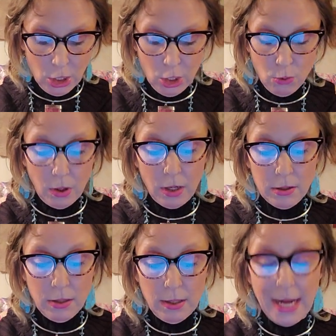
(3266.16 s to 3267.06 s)
you
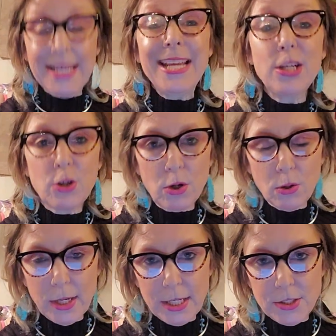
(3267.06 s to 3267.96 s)
are not
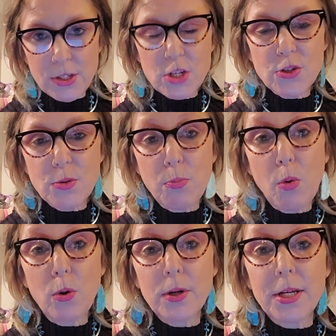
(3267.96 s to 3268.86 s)
encouraged,
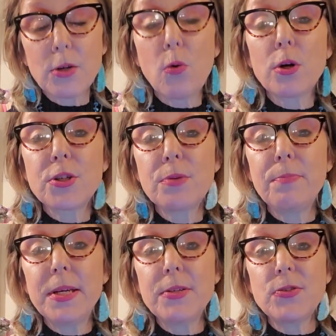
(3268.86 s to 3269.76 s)
supported, or to
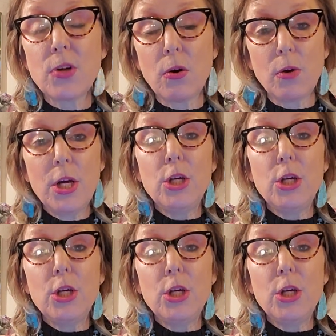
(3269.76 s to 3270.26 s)
be so.